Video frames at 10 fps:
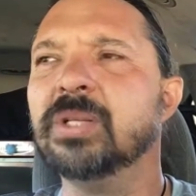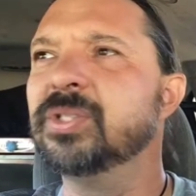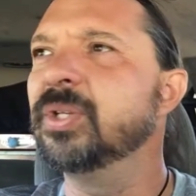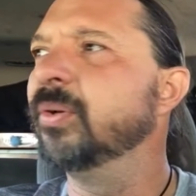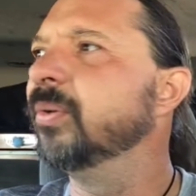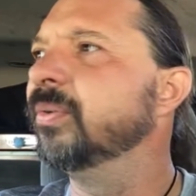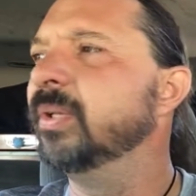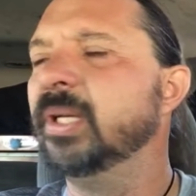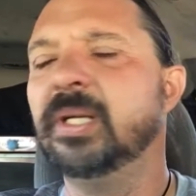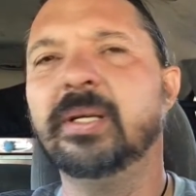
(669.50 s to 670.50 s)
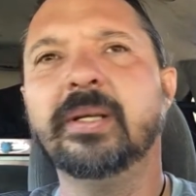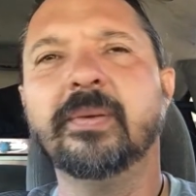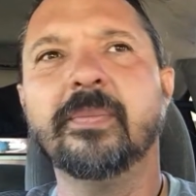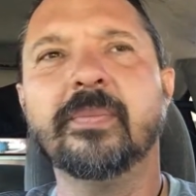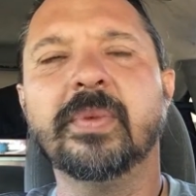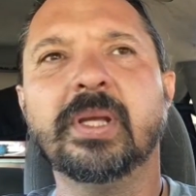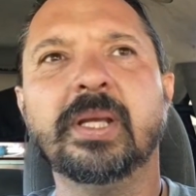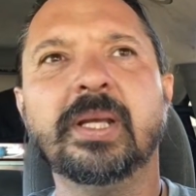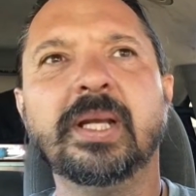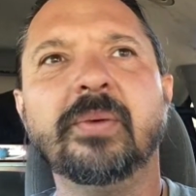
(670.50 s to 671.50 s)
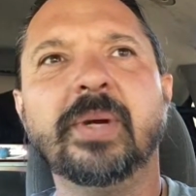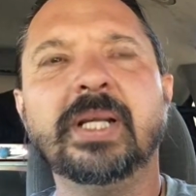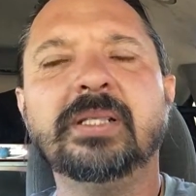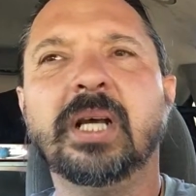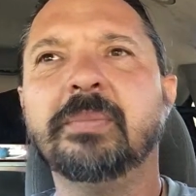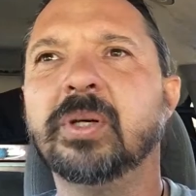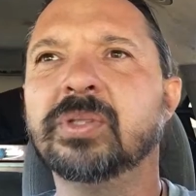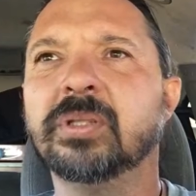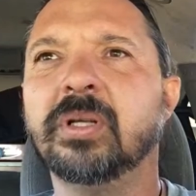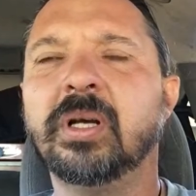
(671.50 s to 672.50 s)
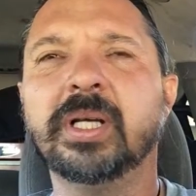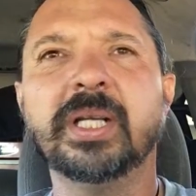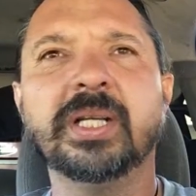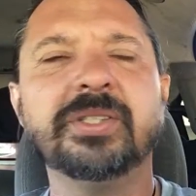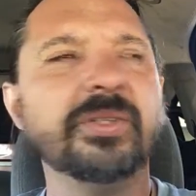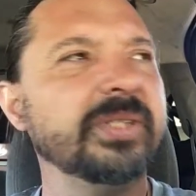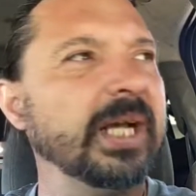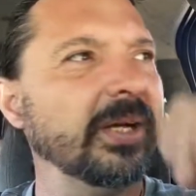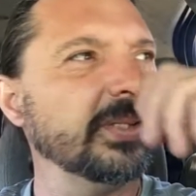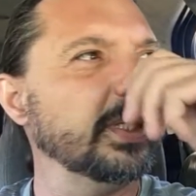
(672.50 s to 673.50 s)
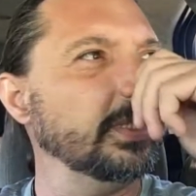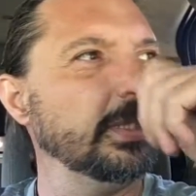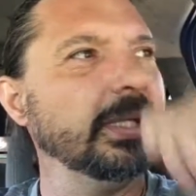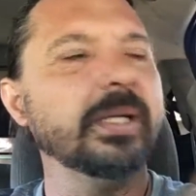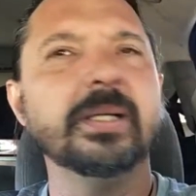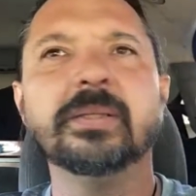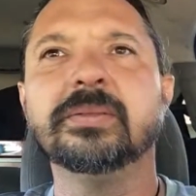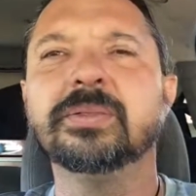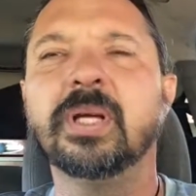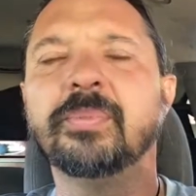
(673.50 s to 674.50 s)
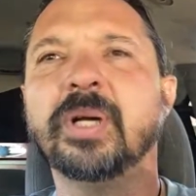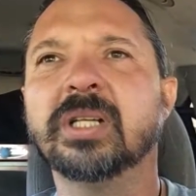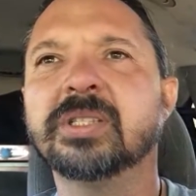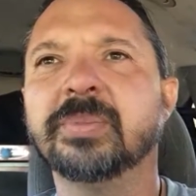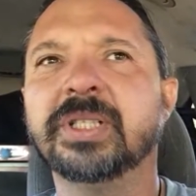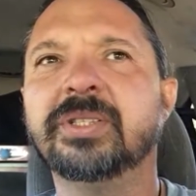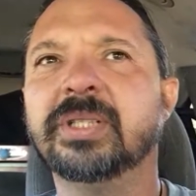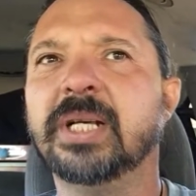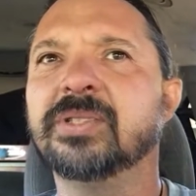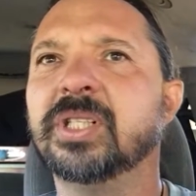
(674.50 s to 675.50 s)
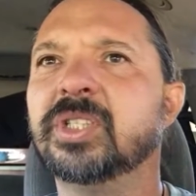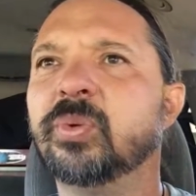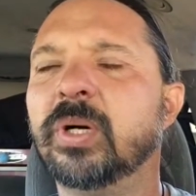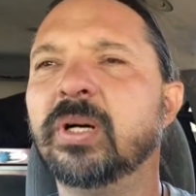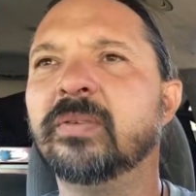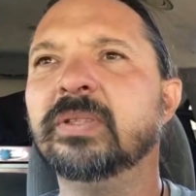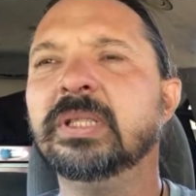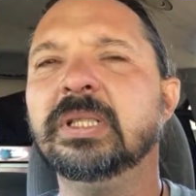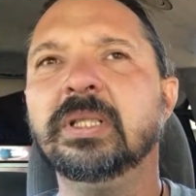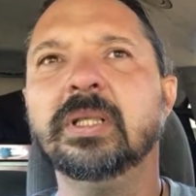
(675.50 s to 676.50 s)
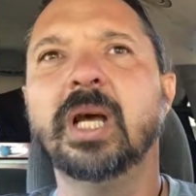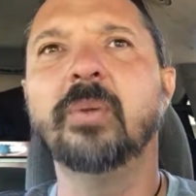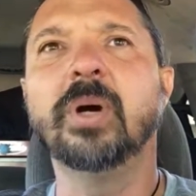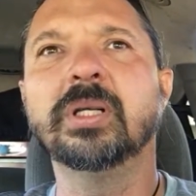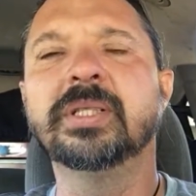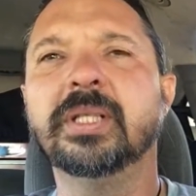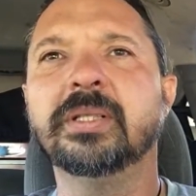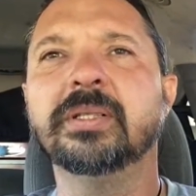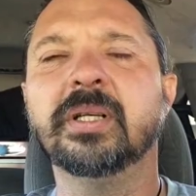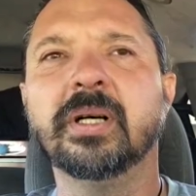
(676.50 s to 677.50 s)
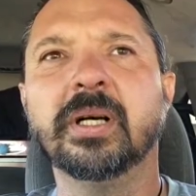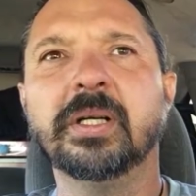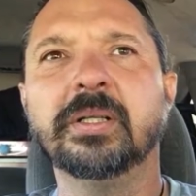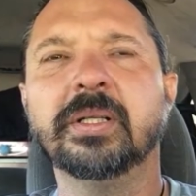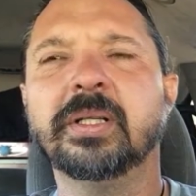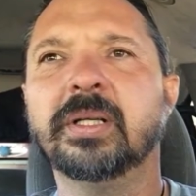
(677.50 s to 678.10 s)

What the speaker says: So anyway, time goes along, and in approximately 2012, I walked in on